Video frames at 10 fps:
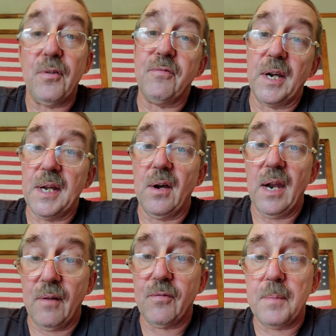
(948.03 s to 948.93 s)
You'll find out
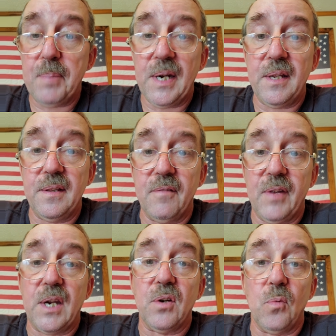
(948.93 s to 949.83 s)
every penny that
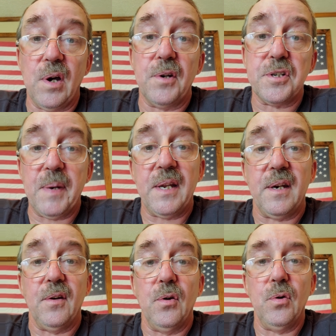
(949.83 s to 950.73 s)
Van de Water's spending
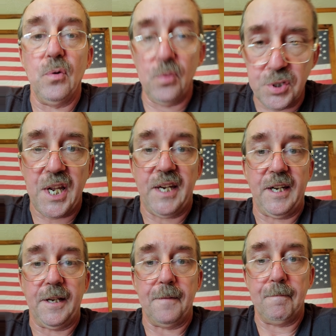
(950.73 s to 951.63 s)
and who's
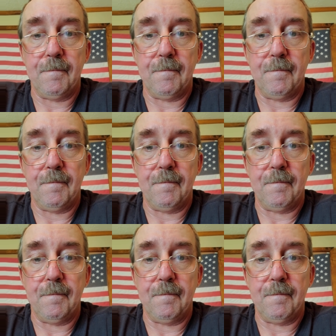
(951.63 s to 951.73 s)
taking it.